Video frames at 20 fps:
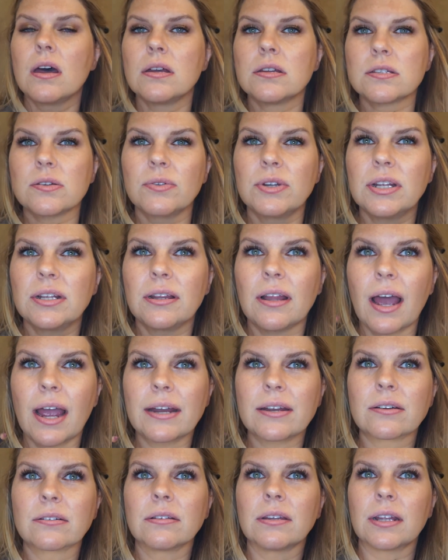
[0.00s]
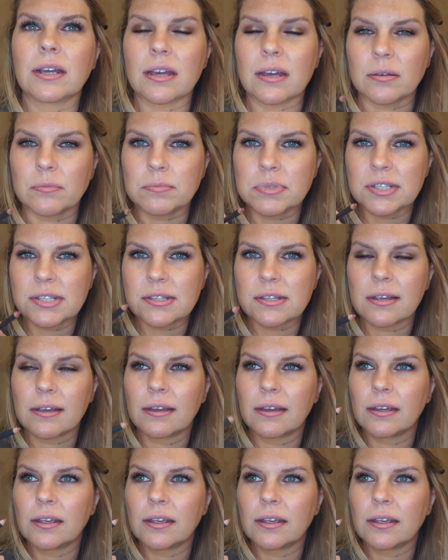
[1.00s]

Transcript: So when you line your lips,